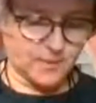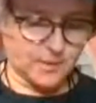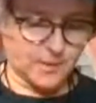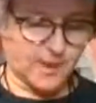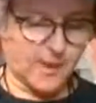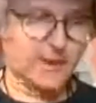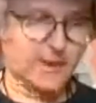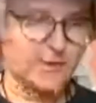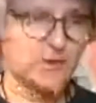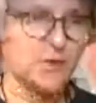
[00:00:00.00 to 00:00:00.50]

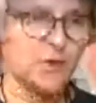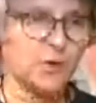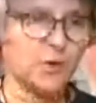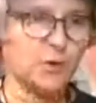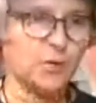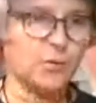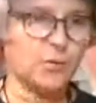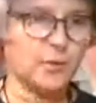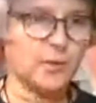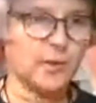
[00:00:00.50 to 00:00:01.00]
I
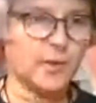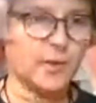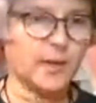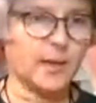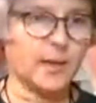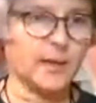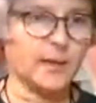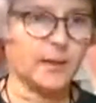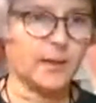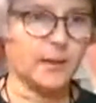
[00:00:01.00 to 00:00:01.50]
know
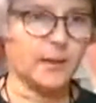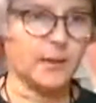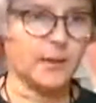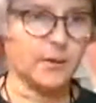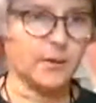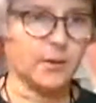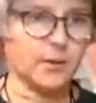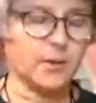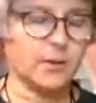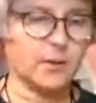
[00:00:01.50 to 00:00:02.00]
that
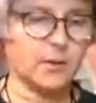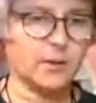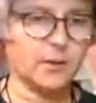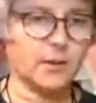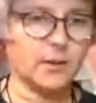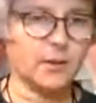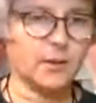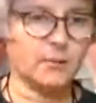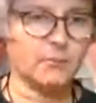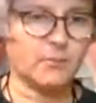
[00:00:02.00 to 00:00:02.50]
here
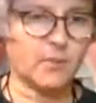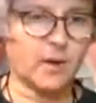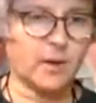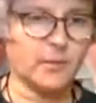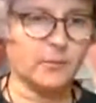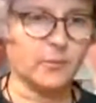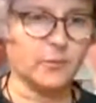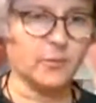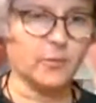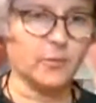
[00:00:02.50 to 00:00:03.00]
in my
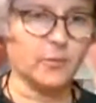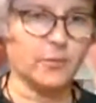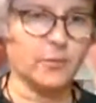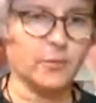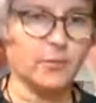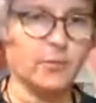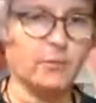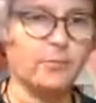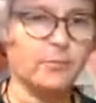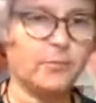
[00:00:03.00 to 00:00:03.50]

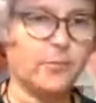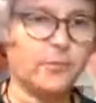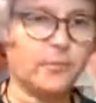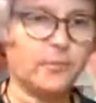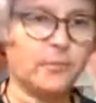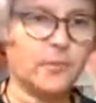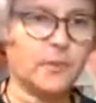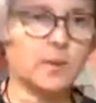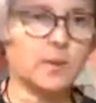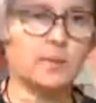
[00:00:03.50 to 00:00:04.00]
room,
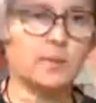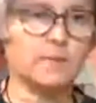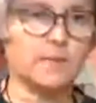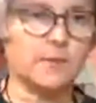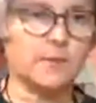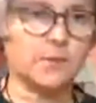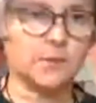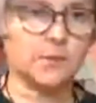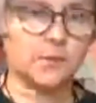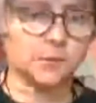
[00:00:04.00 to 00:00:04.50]
the
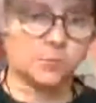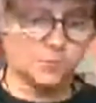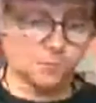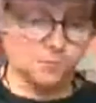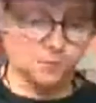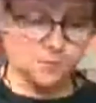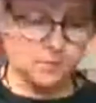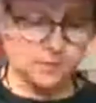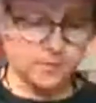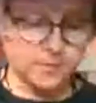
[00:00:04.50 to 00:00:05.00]

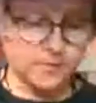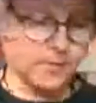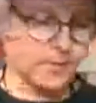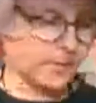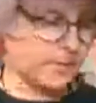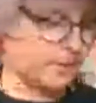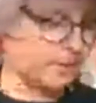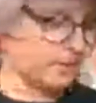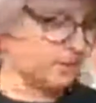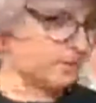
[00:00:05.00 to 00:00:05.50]
visuals
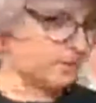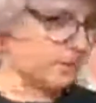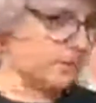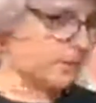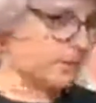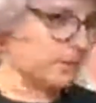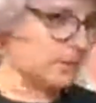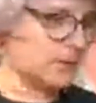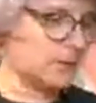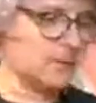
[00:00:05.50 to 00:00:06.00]
aren't
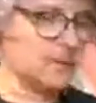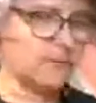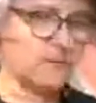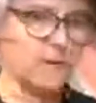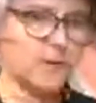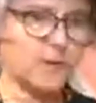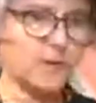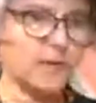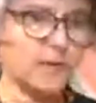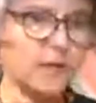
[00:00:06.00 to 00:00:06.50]

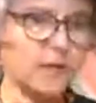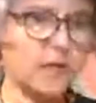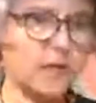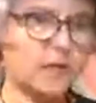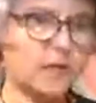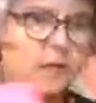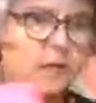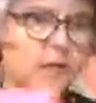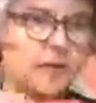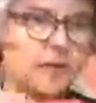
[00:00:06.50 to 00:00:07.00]
very
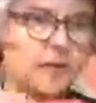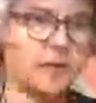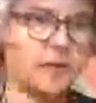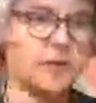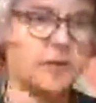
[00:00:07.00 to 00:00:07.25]
good,